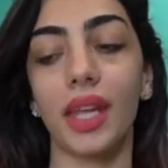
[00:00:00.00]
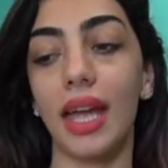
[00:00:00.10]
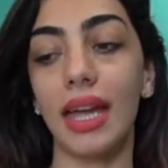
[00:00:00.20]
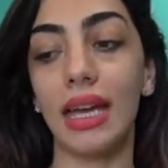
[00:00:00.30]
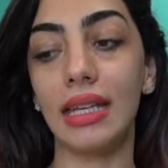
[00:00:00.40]

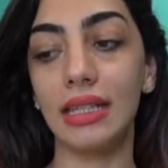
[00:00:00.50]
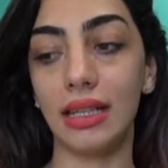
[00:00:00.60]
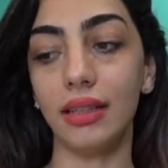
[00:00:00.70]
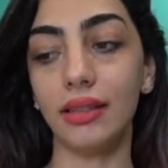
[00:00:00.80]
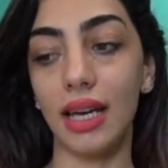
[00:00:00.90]

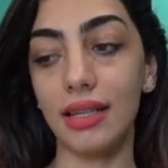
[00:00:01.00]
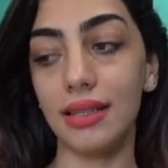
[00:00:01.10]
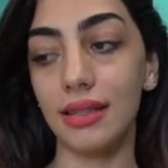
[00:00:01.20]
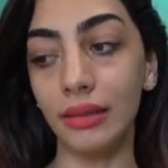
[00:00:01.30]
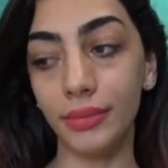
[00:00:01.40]
and that
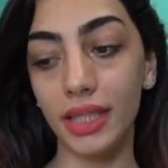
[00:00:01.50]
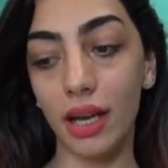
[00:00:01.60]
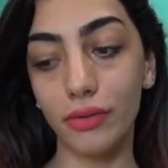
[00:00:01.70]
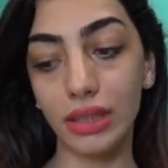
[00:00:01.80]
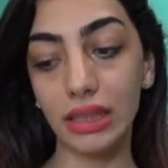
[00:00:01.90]
is something
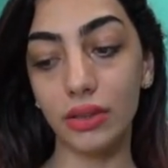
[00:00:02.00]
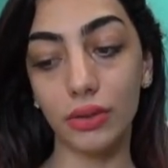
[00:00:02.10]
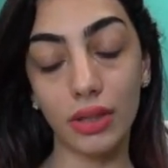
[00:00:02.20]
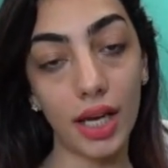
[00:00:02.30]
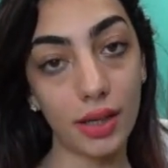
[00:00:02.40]
I really
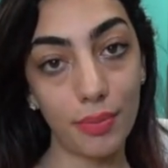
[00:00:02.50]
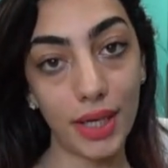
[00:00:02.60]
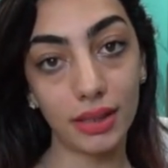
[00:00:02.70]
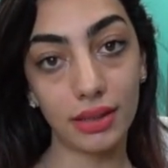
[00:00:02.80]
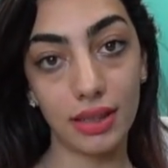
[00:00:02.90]
don't like
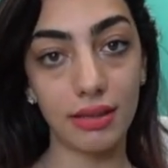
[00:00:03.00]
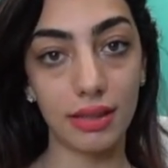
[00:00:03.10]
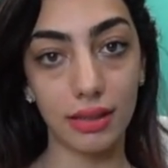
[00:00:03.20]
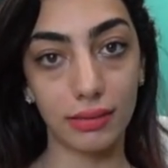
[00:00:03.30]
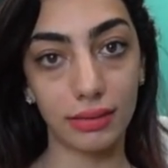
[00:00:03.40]
about
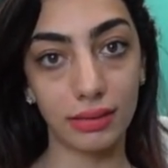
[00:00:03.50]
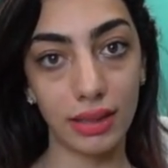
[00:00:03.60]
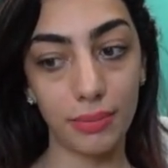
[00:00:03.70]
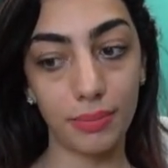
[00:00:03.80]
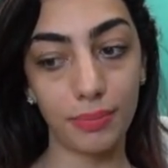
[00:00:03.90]
this
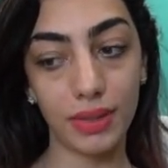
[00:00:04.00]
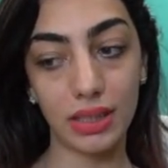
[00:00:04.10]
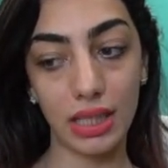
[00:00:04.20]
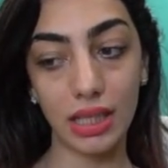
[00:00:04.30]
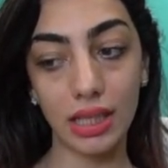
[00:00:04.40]

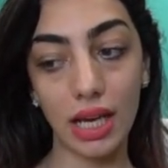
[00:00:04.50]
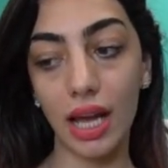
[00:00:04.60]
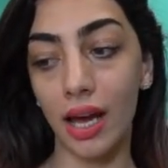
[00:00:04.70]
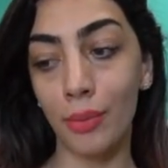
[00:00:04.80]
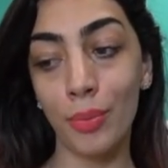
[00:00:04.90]
lipstick
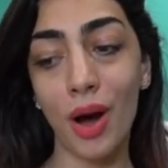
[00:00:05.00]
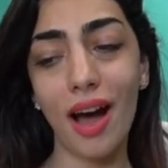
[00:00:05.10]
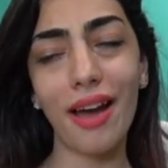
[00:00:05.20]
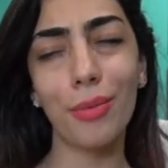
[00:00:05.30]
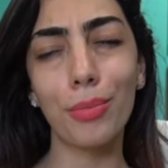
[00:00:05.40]
um
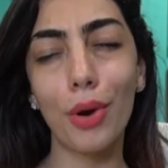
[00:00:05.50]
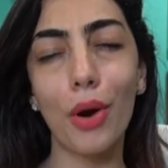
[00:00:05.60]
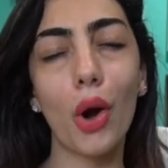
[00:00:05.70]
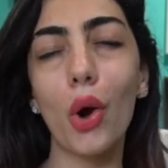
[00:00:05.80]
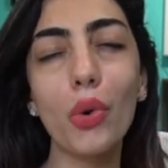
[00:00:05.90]
I'm
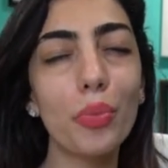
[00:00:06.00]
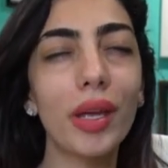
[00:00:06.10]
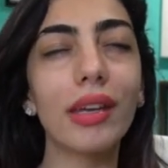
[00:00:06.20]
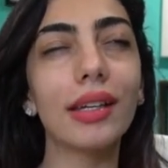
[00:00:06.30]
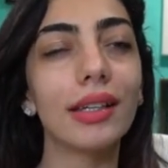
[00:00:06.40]

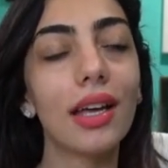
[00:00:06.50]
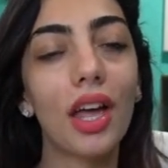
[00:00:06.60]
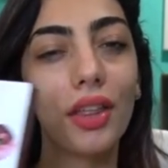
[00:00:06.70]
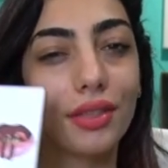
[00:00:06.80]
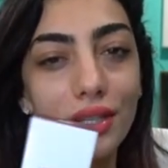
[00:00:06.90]
hoping
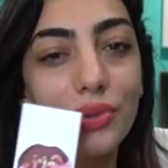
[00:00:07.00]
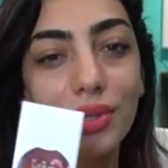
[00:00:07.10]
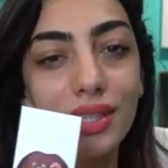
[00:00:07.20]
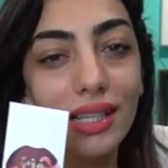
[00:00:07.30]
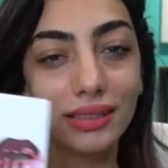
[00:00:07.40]
this
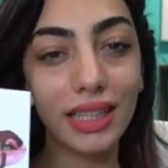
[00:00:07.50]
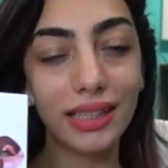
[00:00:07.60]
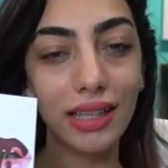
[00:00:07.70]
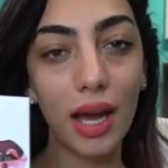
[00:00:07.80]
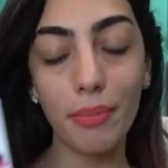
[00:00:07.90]
one's not
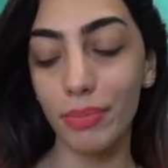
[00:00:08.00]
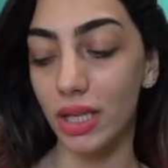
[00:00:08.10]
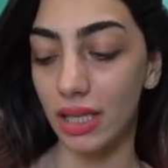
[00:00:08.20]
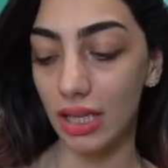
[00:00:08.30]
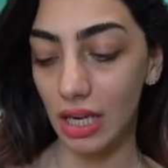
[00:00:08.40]
like that
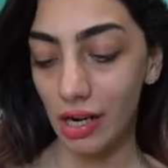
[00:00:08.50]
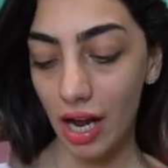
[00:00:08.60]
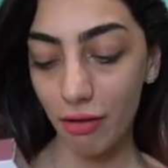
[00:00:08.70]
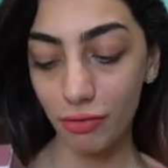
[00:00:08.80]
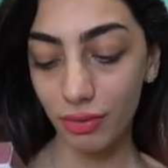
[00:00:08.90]
but
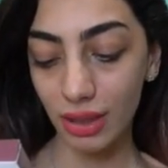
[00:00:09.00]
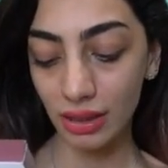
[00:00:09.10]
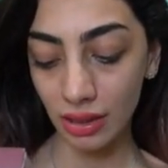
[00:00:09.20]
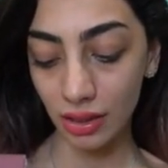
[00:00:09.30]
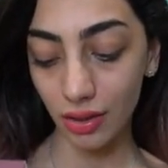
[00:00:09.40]
I was
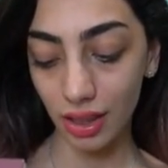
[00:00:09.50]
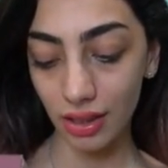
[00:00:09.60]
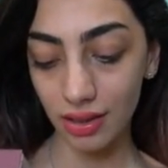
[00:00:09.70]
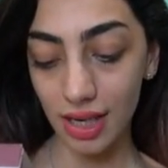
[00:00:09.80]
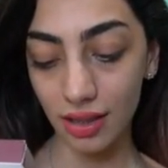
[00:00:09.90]
reading the
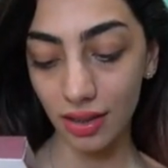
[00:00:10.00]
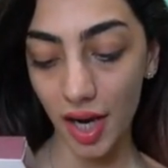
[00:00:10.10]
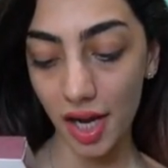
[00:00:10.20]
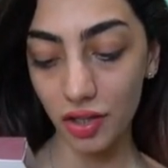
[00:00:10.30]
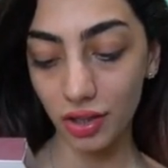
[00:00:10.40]
ingredients and they're
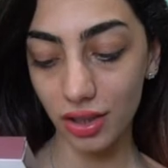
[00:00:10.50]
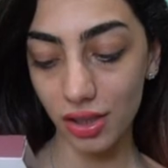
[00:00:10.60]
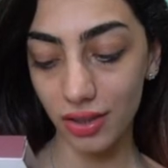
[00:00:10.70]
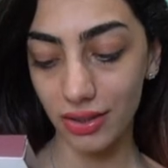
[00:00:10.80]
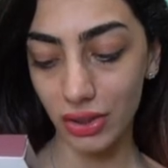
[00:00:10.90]
actually
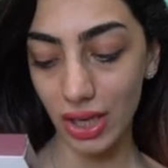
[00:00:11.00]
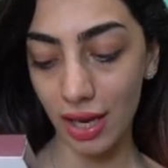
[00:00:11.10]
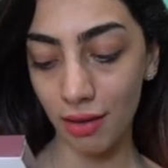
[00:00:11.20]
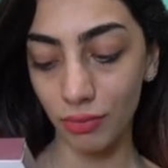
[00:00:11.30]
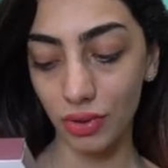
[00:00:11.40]
the
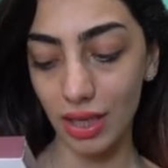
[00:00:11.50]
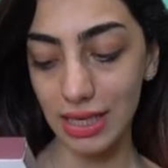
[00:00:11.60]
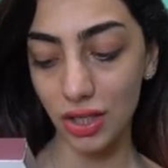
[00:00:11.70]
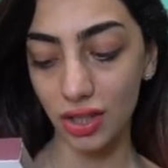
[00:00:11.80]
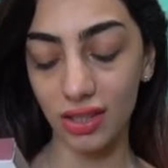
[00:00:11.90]
same
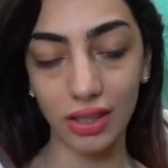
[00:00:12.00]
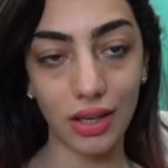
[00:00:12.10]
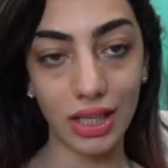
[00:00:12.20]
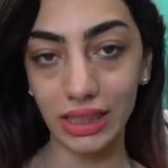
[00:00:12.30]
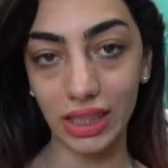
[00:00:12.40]
it's just the
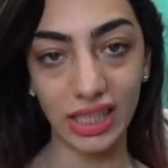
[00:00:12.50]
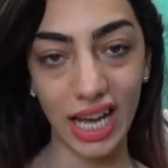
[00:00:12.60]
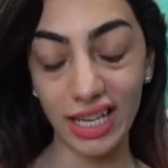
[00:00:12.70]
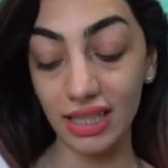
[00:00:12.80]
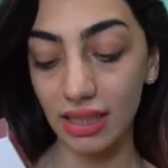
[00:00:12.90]
color
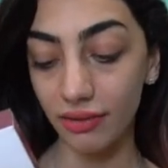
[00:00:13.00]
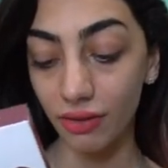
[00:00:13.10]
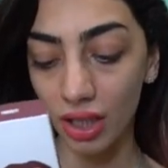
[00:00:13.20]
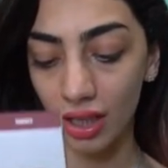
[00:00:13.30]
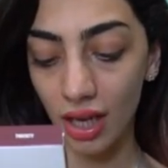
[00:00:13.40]
dye is
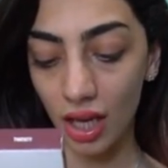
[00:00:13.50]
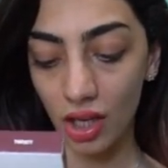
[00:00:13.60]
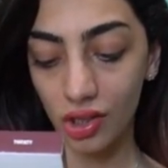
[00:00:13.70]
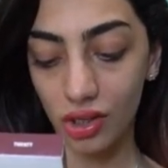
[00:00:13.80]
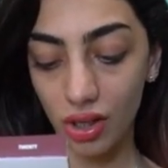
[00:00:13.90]
different
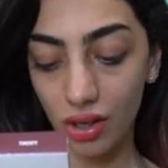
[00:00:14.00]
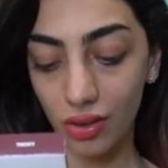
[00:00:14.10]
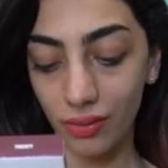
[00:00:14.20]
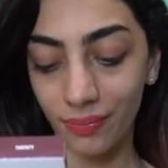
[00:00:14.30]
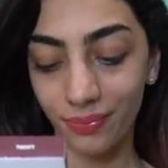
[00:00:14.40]

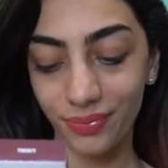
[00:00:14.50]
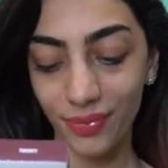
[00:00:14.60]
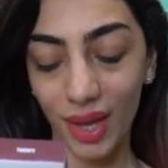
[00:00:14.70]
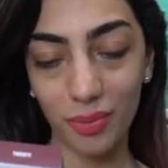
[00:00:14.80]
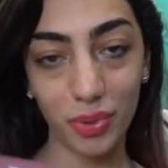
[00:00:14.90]
so
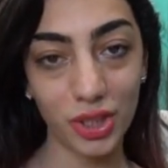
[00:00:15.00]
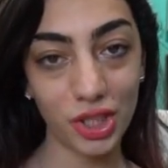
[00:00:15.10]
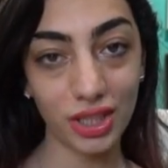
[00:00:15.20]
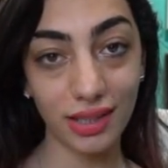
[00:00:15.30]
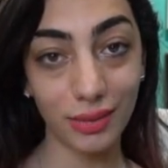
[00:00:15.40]
I'm pretty
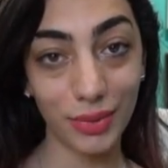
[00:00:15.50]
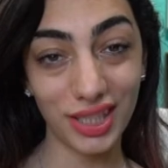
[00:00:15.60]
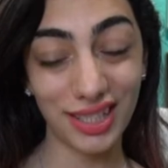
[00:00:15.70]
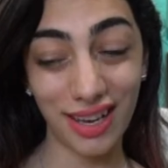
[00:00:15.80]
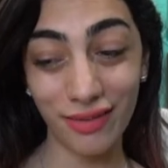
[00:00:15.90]
sure it's going to be
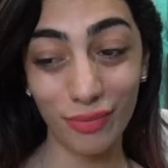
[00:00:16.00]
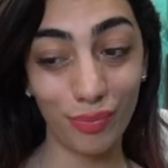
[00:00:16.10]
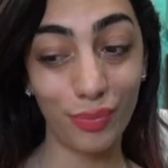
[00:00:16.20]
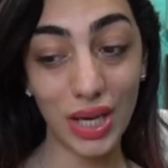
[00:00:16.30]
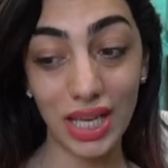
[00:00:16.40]
the same.
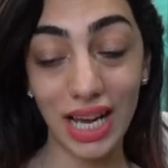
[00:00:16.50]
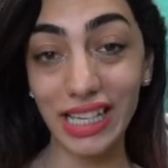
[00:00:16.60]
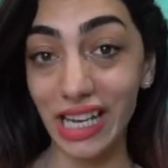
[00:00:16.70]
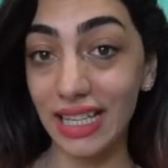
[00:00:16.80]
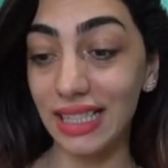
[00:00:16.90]
But
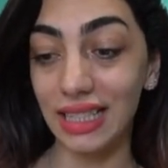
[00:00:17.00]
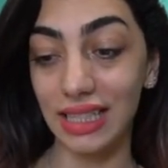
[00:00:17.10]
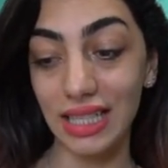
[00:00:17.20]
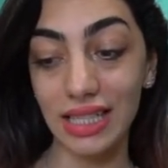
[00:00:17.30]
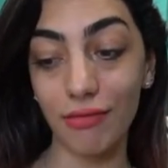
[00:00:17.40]
again, it
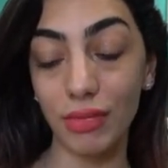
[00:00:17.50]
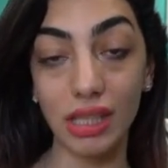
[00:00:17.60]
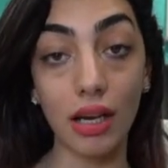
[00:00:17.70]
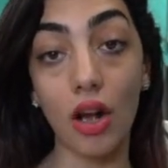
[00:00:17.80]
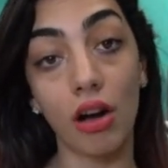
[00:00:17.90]
does give me
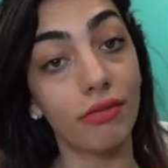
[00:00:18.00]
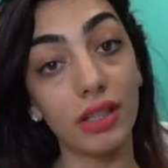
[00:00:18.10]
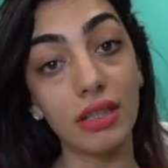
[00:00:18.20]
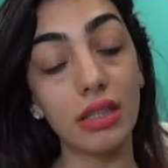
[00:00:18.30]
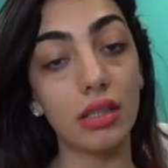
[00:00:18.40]
that
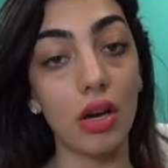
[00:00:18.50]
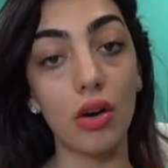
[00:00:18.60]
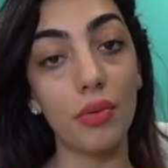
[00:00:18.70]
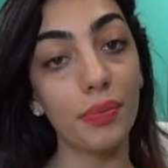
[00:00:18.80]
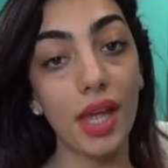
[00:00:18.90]
confidence.
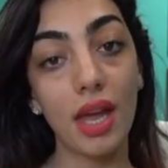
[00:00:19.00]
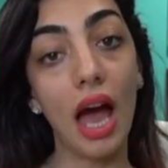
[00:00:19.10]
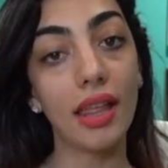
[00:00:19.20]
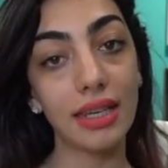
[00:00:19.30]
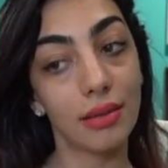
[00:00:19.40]
So
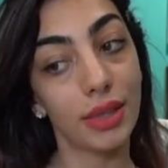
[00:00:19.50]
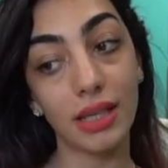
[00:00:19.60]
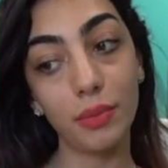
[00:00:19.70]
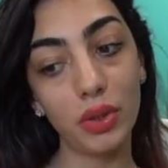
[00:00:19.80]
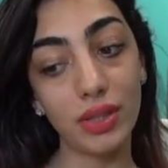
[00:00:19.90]
I think I'm going
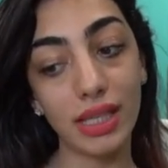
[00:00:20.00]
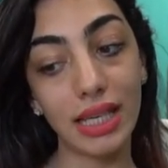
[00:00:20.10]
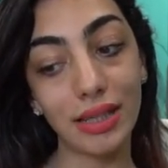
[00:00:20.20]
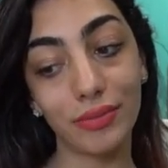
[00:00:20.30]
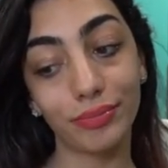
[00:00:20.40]
to keep using
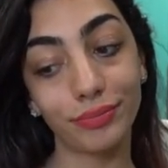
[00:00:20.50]
it.